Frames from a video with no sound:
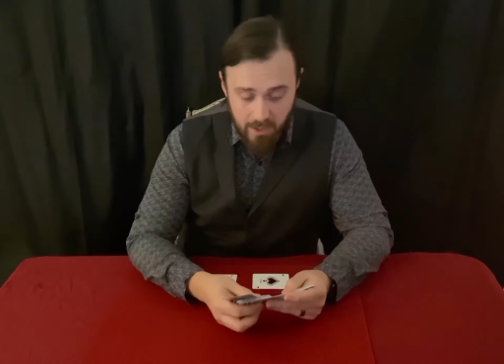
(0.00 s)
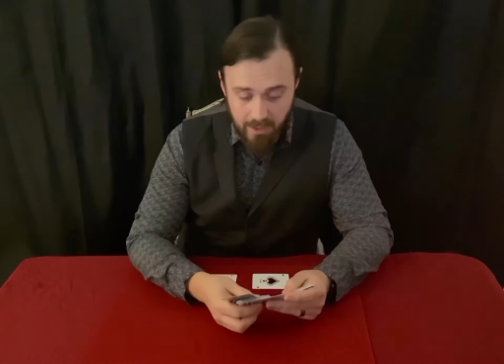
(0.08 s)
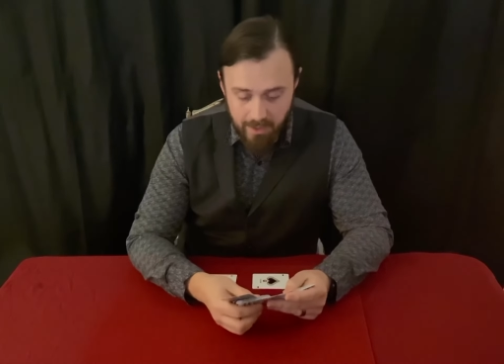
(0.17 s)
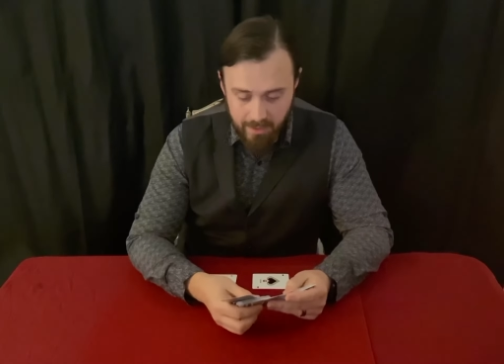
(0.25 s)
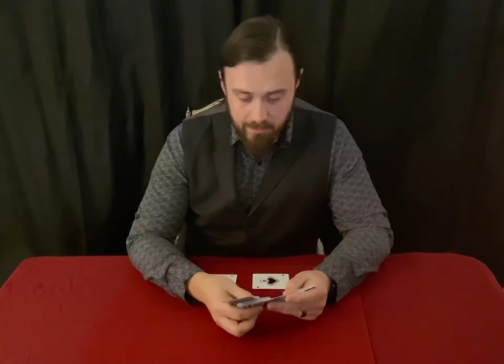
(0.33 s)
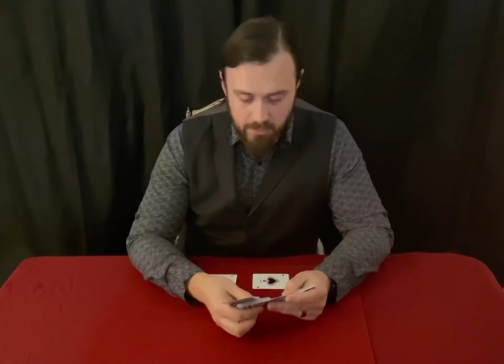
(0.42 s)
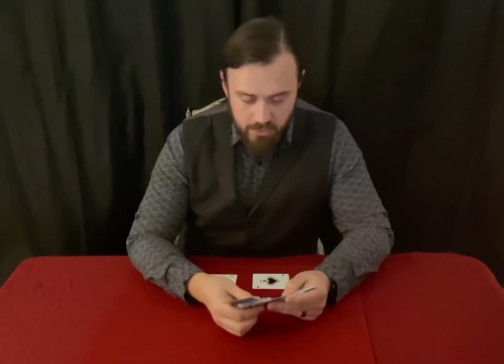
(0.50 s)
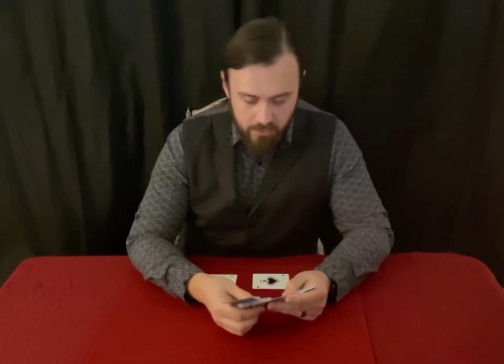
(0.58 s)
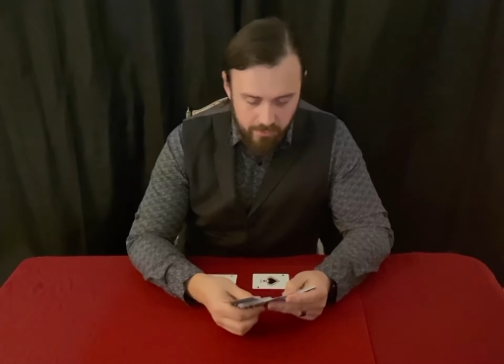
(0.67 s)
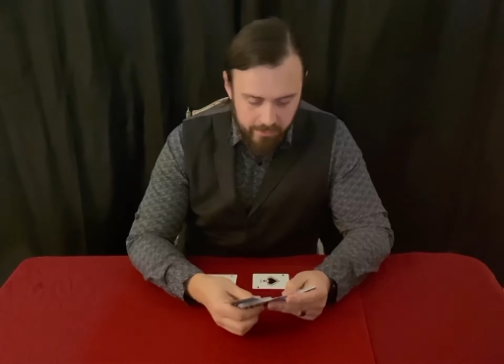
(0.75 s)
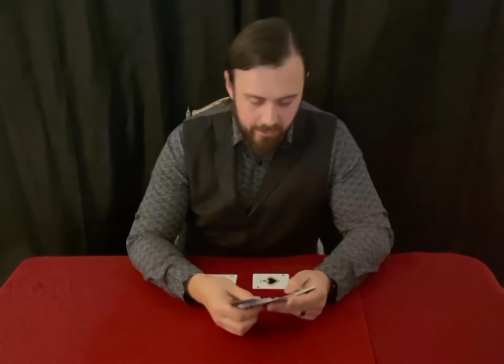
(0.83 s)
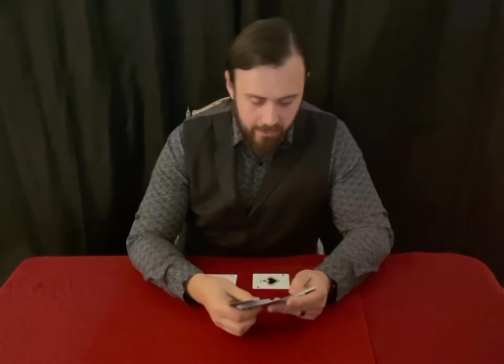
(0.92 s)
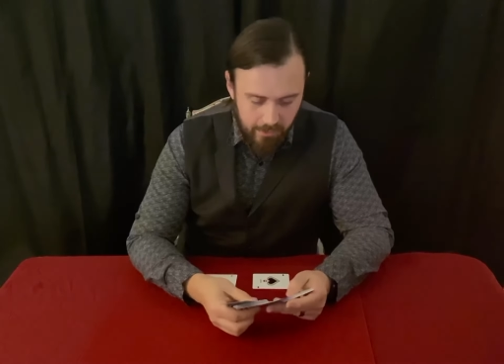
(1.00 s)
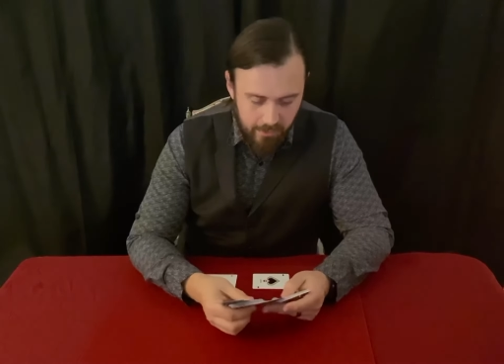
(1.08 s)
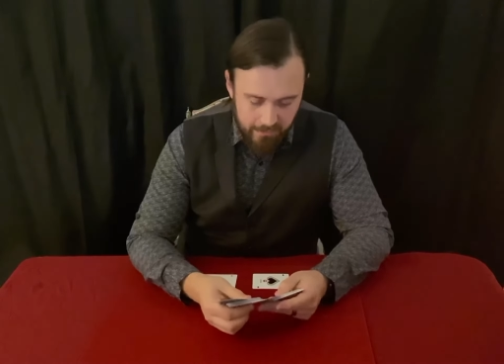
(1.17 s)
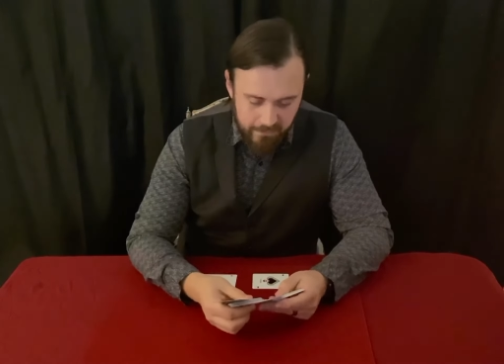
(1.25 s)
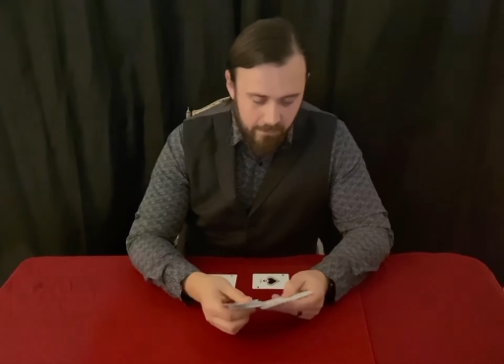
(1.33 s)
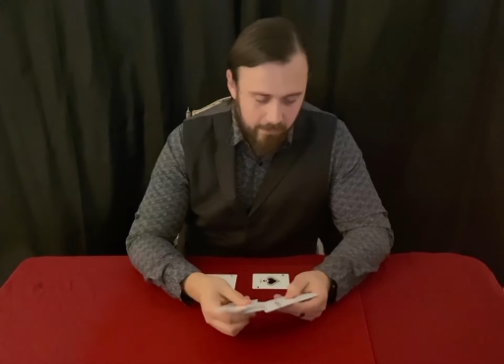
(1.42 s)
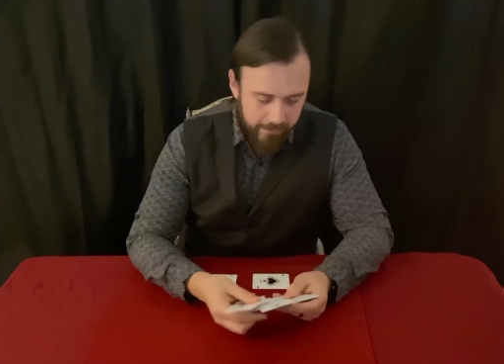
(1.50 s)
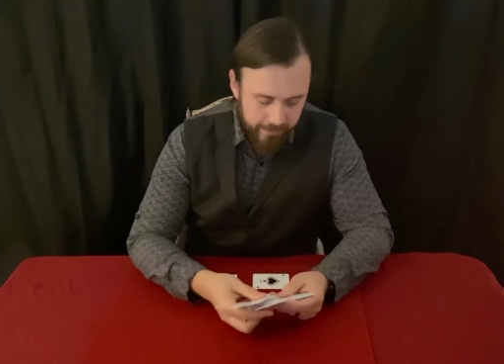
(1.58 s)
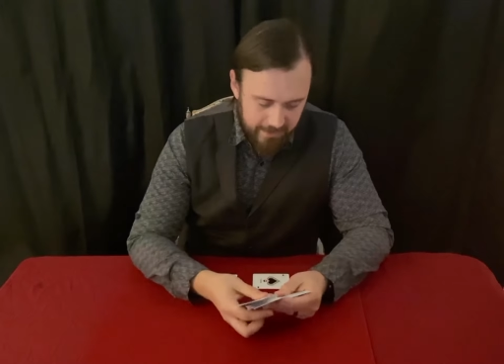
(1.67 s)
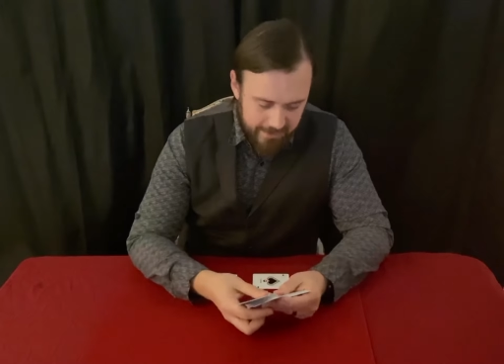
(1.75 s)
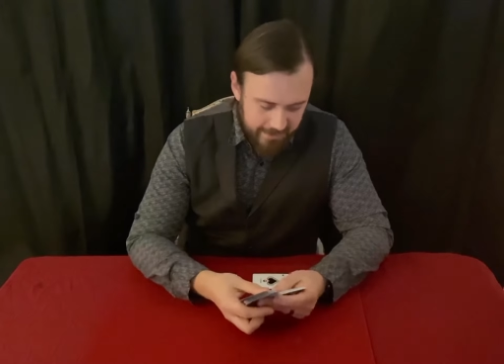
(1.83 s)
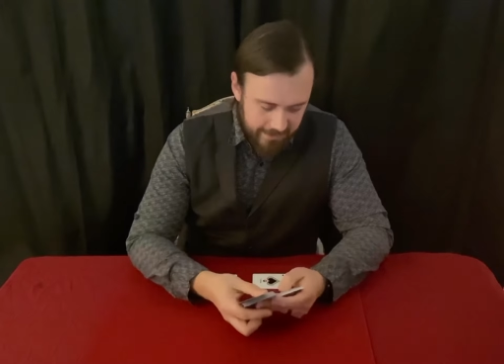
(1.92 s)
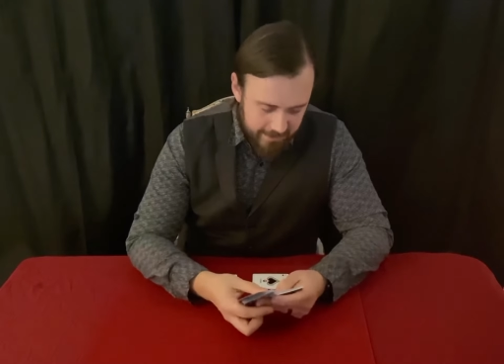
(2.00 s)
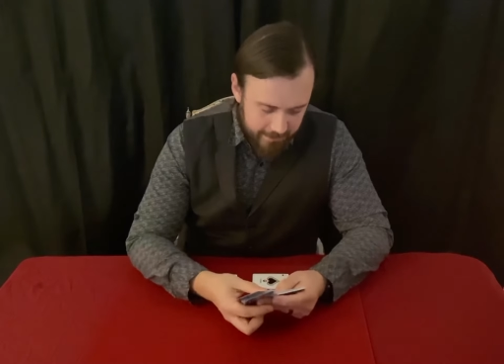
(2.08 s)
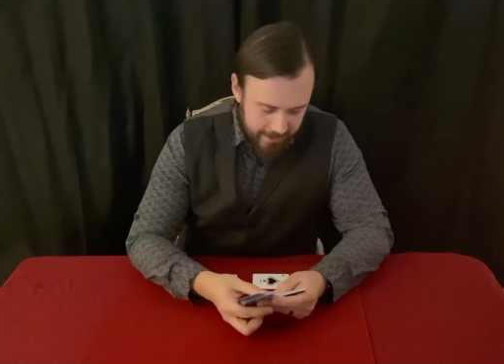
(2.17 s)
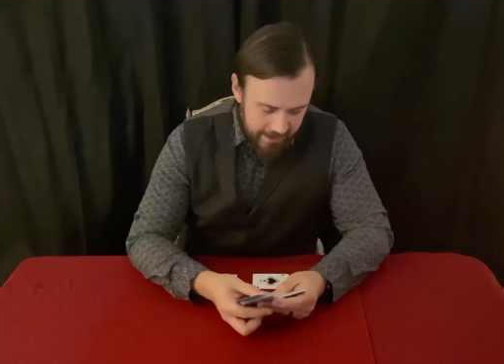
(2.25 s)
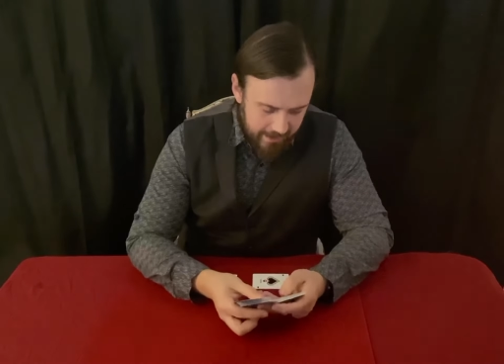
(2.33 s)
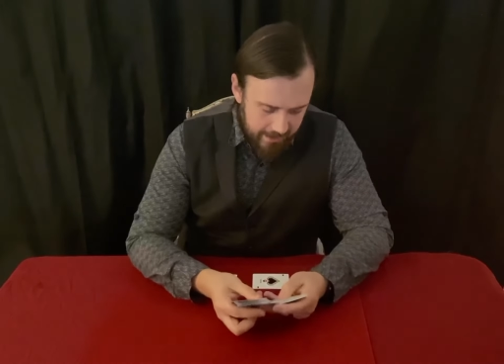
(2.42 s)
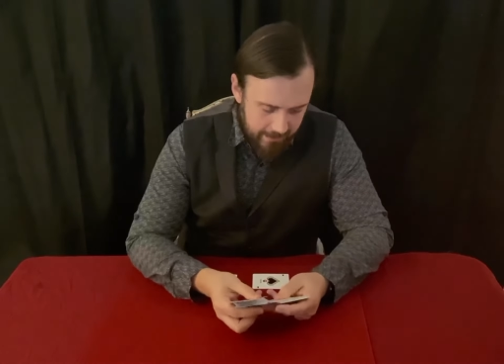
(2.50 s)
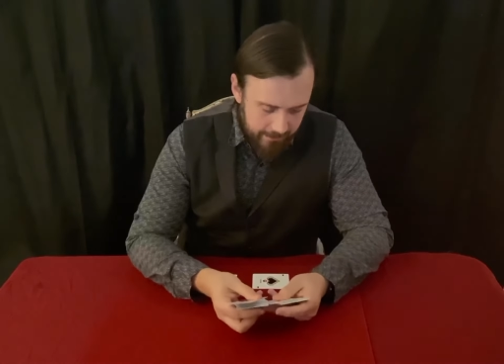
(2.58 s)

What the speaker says: I'm sure there are a few threes in this pack.